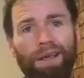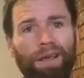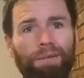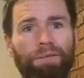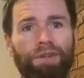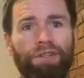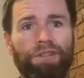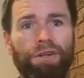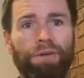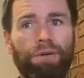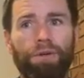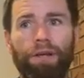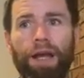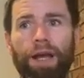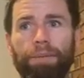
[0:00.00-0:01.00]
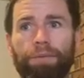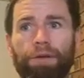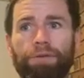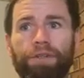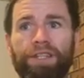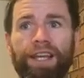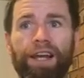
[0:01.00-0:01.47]
My shoulder, my
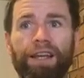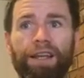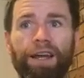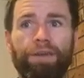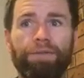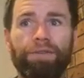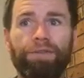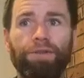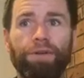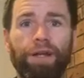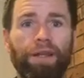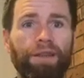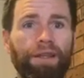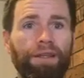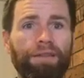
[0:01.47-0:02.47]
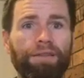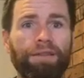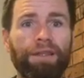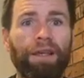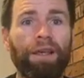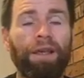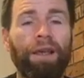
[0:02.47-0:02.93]
rotator cuff and a few other things.
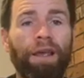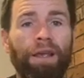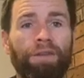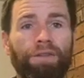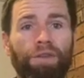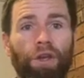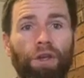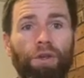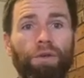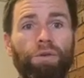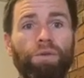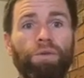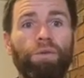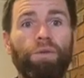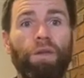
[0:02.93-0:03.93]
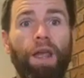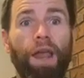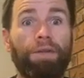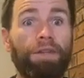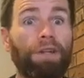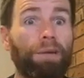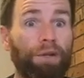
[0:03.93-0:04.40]
So
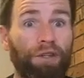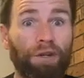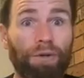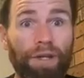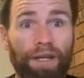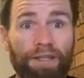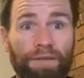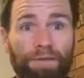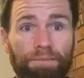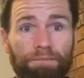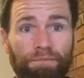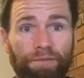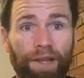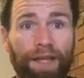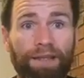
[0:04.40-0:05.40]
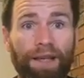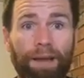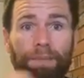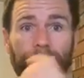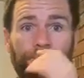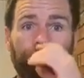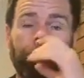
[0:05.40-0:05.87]
every time my shoulder flares
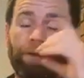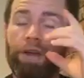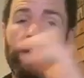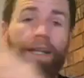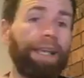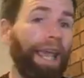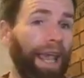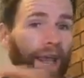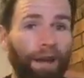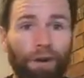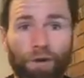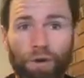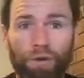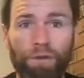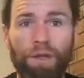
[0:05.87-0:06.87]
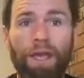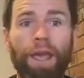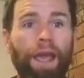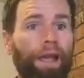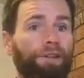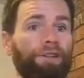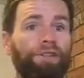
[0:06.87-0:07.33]
up, I can it all
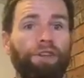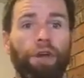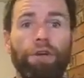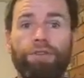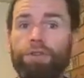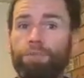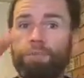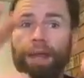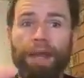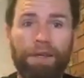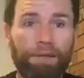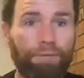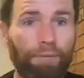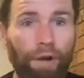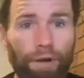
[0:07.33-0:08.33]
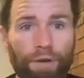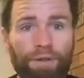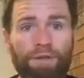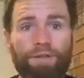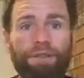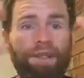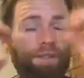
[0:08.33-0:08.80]
and just go to banded
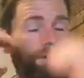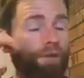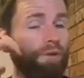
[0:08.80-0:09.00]
rows. There's